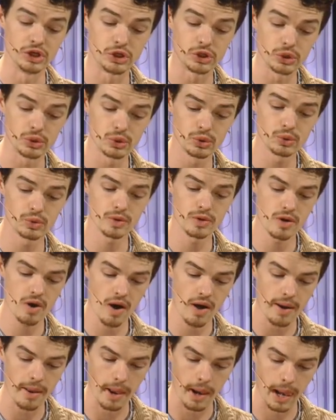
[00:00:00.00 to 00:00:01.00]
Do
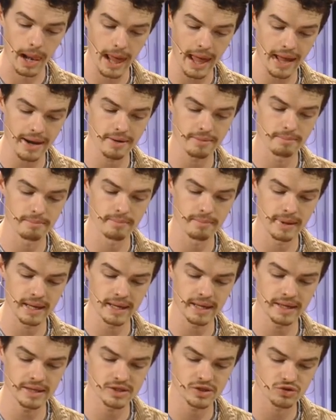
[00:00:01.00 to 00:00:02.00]
not let
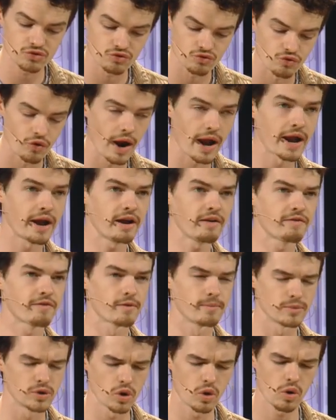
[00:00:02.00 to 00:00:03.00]
me stray
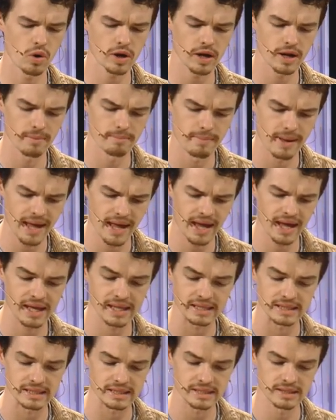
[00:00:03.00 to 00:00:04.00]
from your
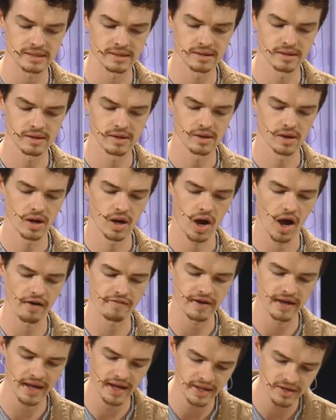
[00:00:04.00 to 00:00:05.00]
commands. I've
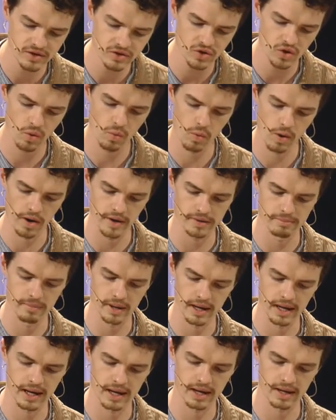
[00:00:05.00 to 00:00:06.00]
hidden your word in
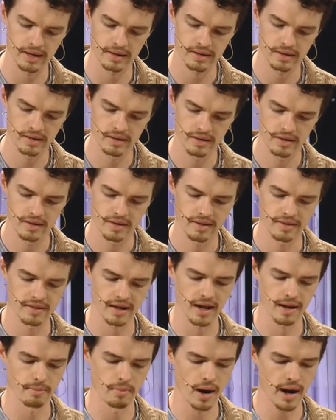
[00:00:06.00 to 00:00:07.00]
my heart that
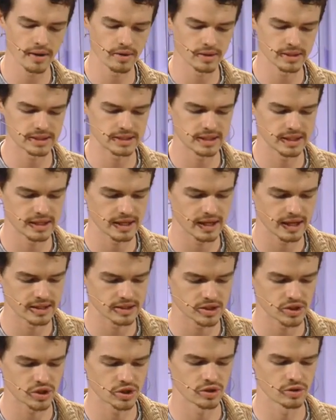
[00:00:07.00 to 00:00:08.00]
I might not sin
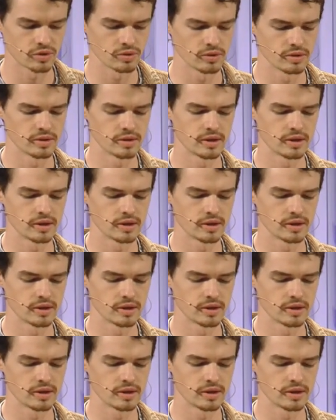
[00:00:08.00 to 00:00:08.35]
against you.